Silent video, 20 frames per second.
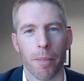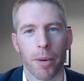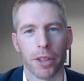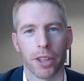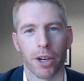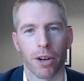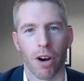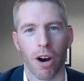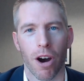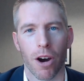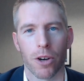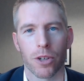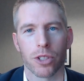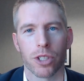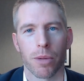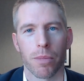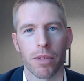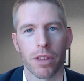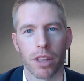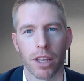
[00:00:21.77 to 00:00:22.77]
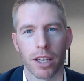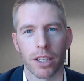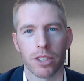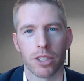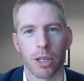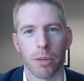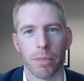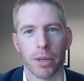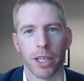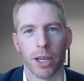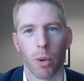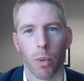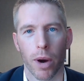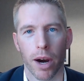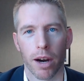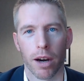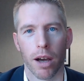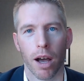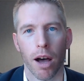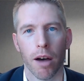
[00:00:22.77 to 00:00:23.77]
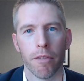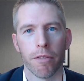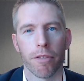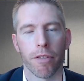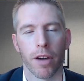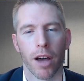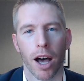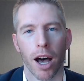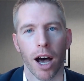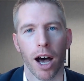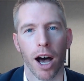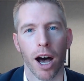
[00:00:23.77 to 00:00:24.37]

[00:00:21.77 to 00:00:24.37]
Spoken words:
But there are some things to be aware of,